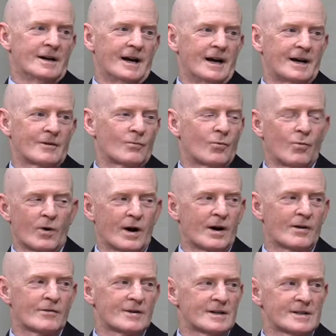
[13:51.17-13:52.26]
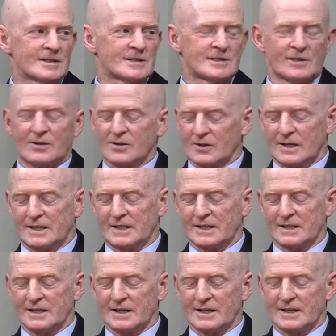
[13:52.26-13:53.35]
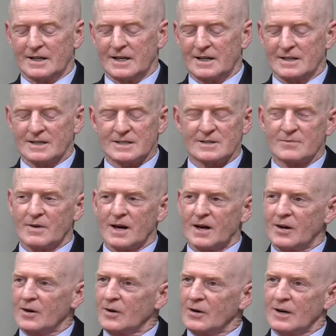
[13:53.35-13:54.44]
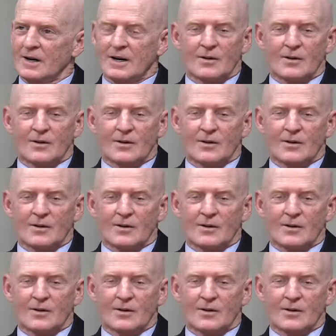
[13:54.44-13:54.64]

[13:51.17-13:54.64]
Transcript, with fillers: at wherever it is they're collecting data, and it doesn't matter